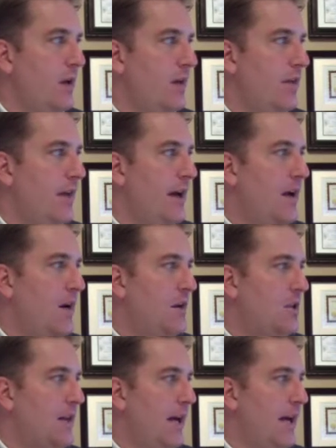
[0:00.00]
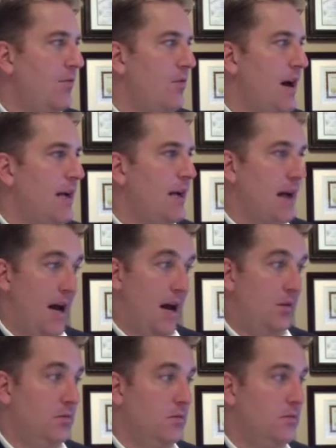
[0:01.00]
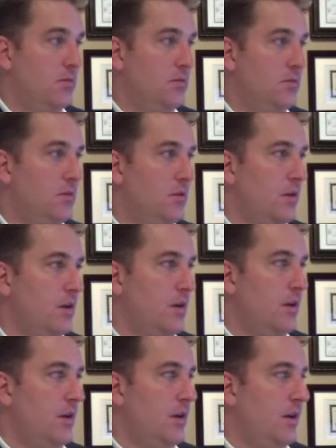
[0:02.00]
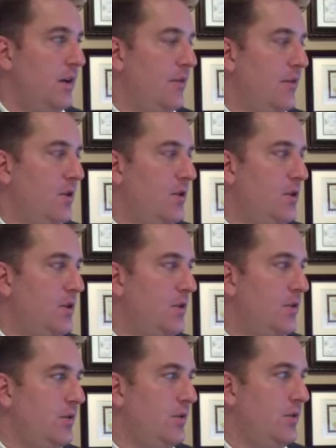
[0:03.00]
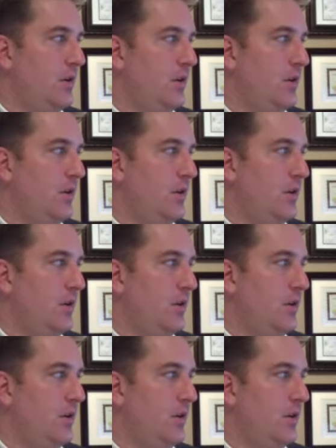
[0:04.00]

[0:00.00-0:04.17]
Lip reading: they are saying right now, if you do